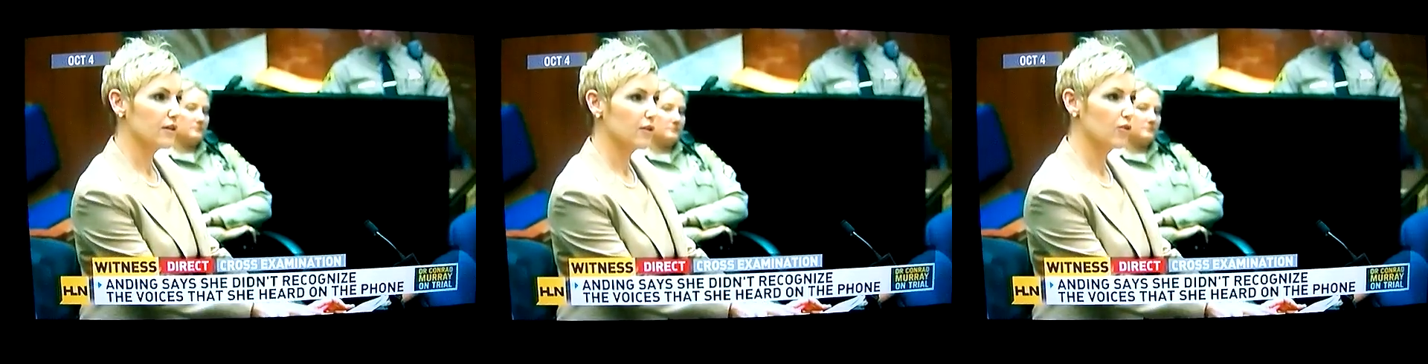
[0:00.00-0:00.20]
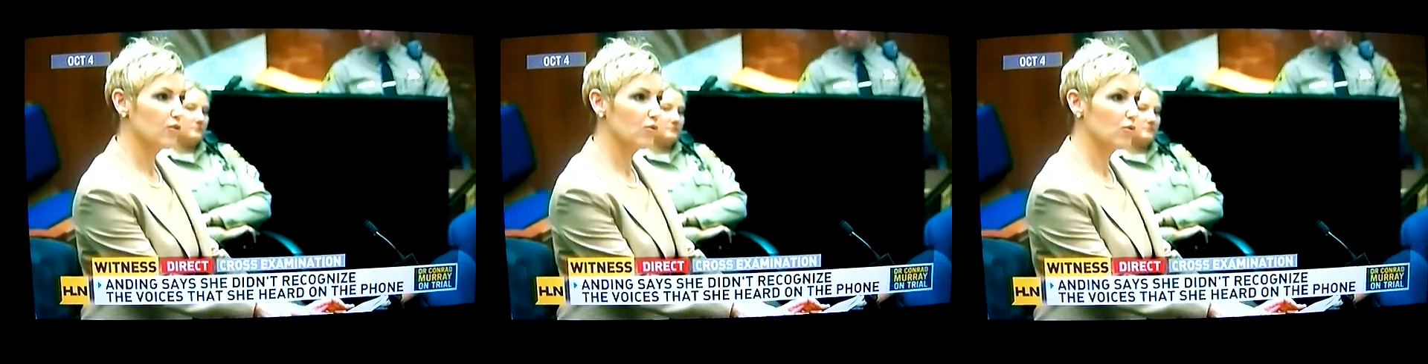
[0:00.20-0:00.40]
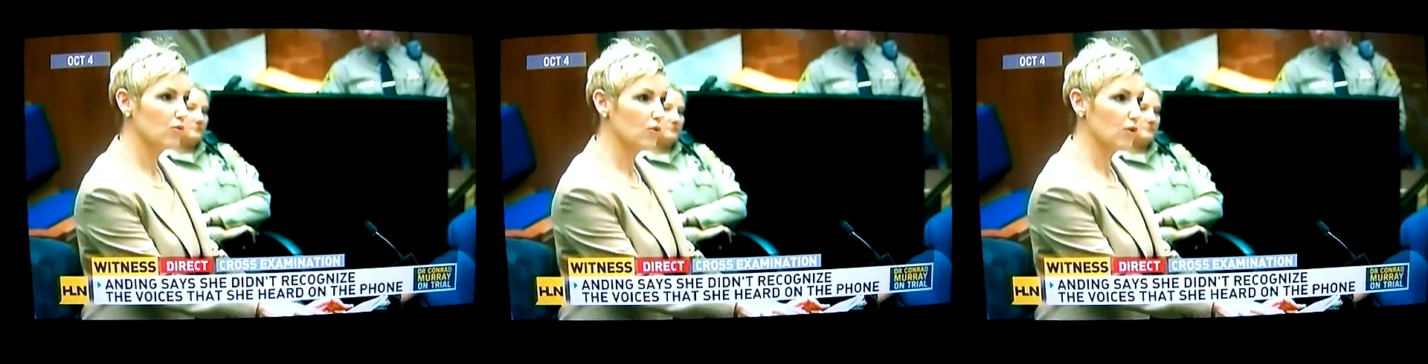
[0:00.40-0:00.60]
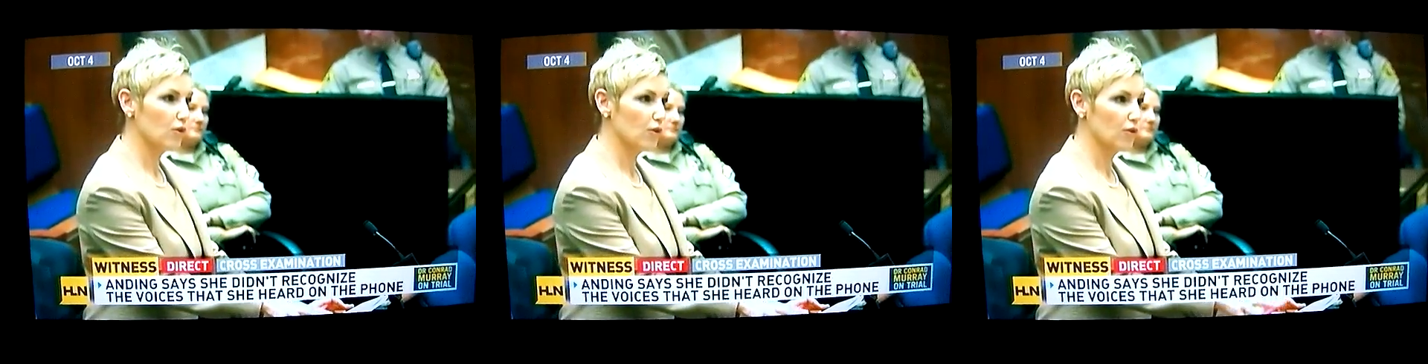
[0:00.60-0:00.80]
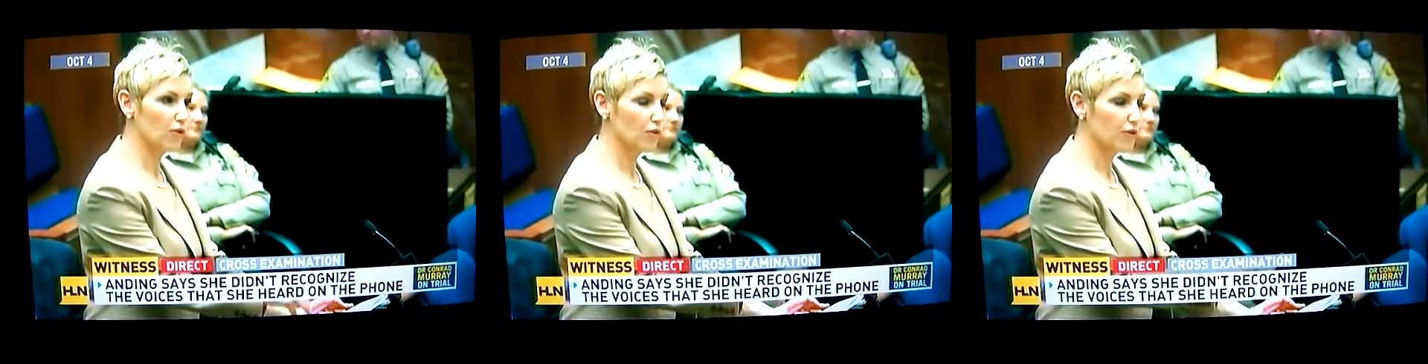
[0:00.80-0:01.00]
you
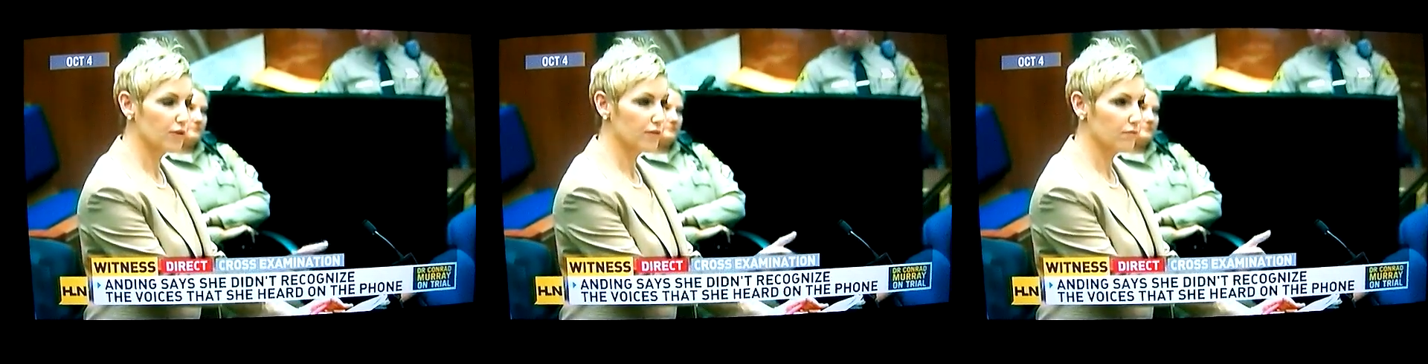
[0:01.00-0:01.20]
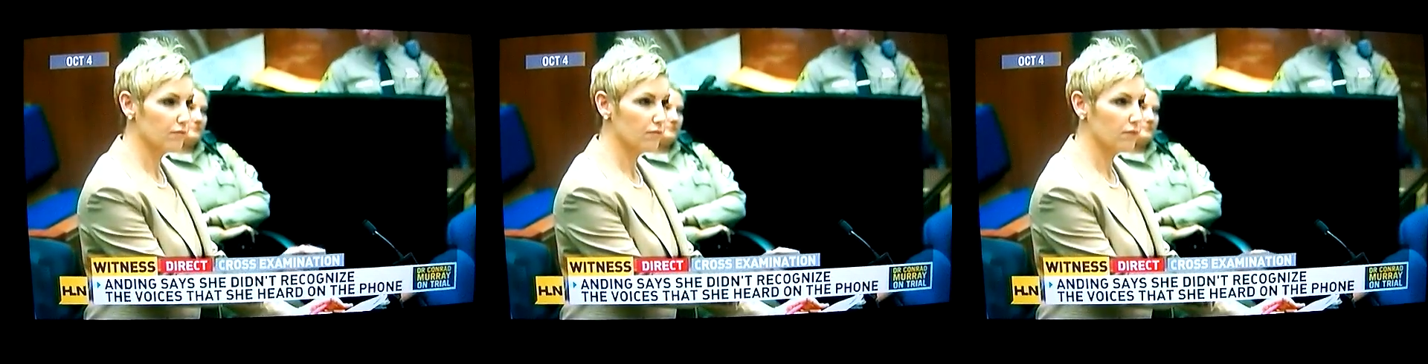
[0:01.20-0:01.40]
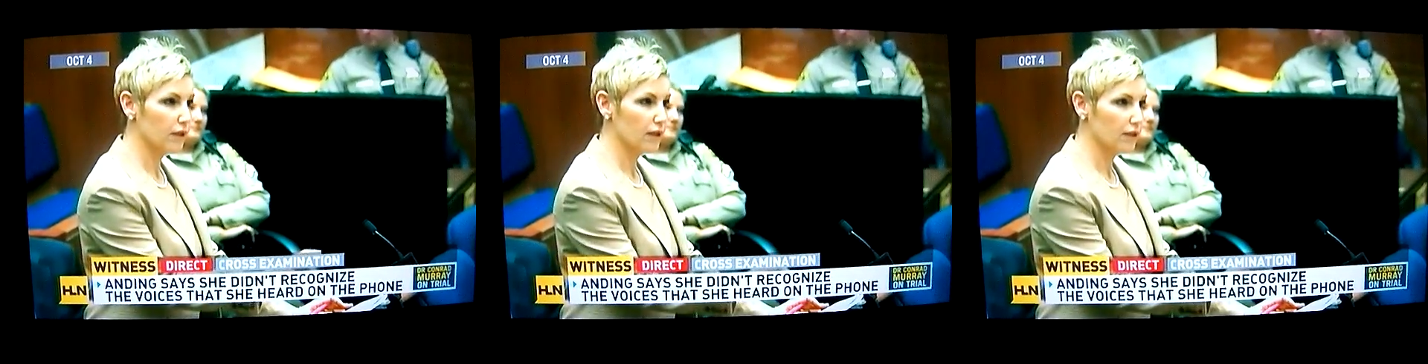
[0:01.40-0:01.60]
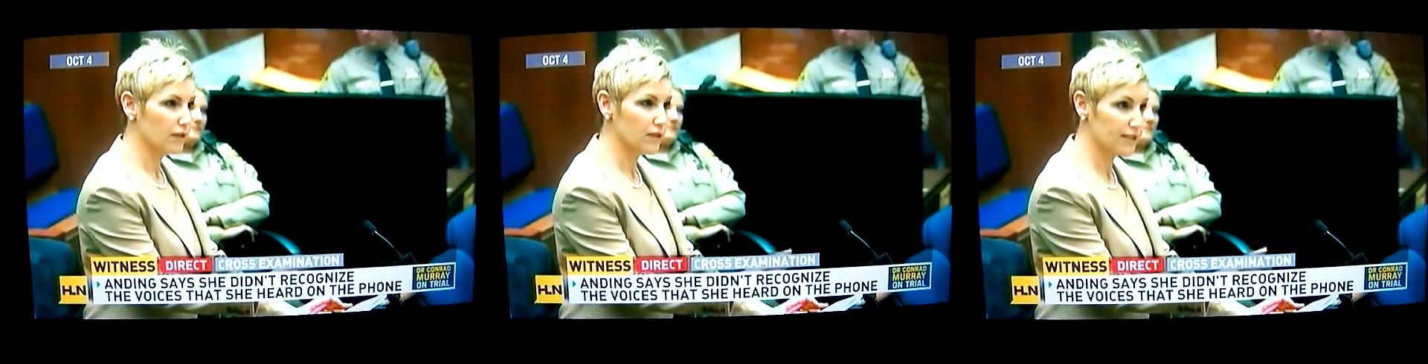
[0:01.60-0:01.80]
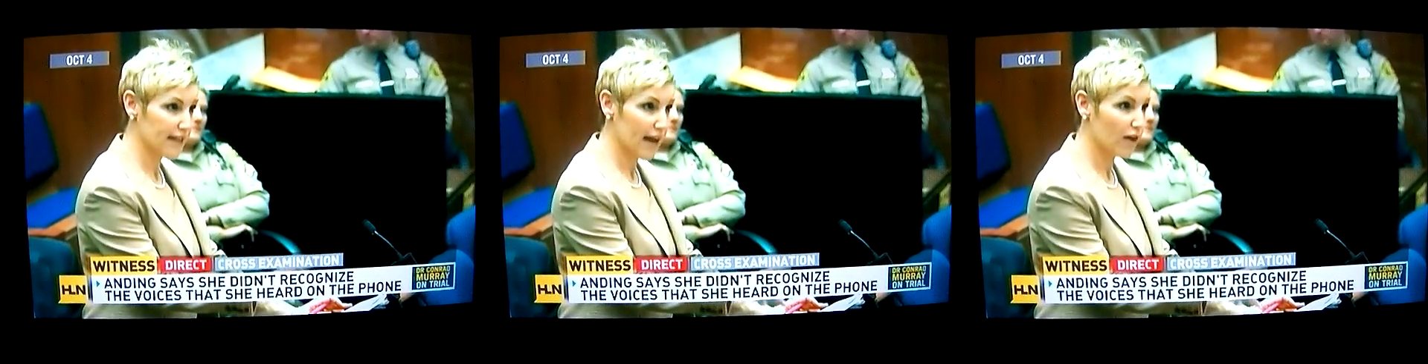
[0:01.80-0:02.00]
heard
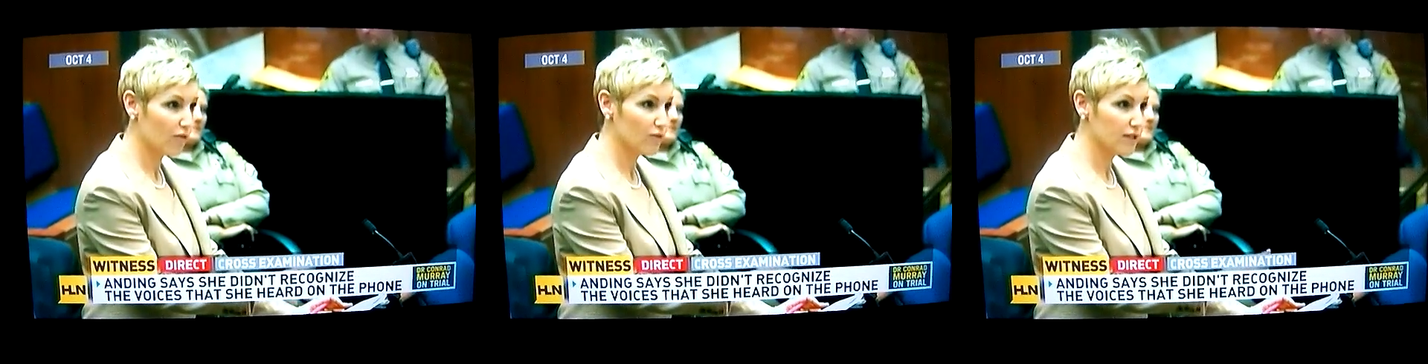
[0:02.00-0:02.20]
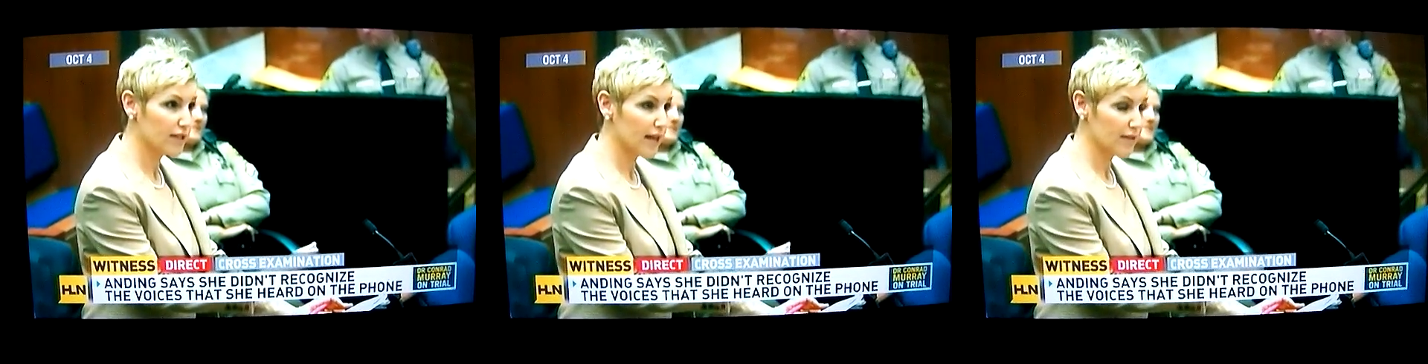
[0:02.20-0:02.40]
sounds